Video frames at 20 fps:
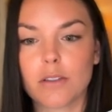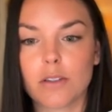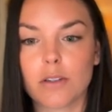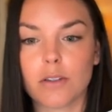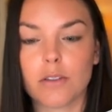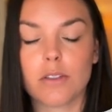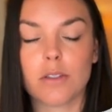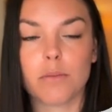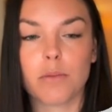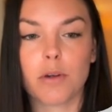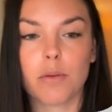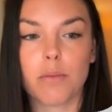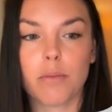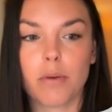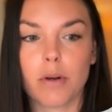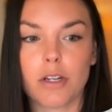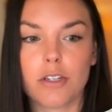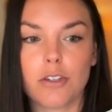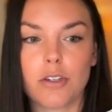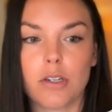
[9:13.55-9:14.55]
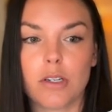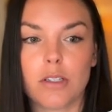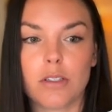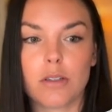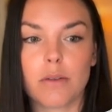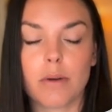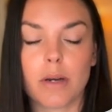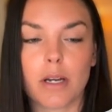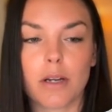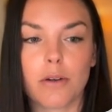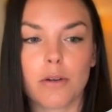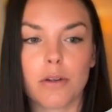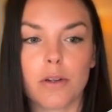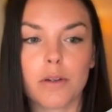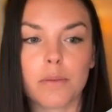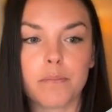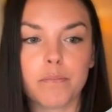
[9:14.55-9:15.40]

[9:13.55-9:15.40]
So some compression is quite good.